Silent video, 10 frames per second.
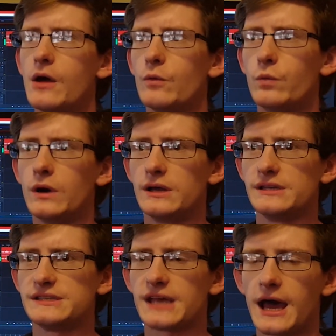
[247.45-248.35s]

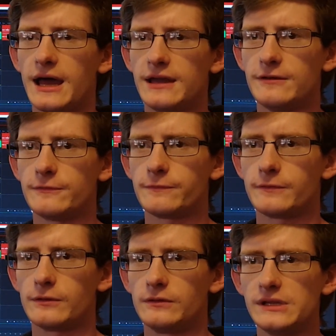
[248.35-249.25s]
was I've
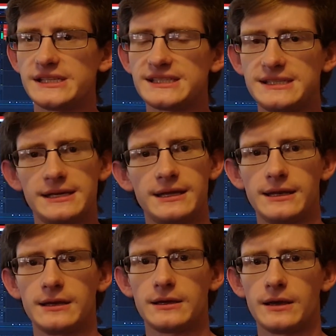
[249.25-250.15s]

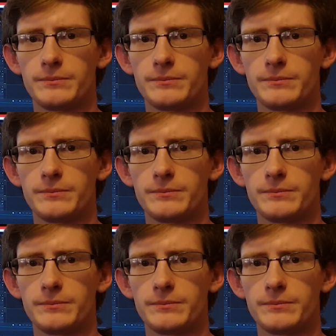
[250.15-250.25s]
listed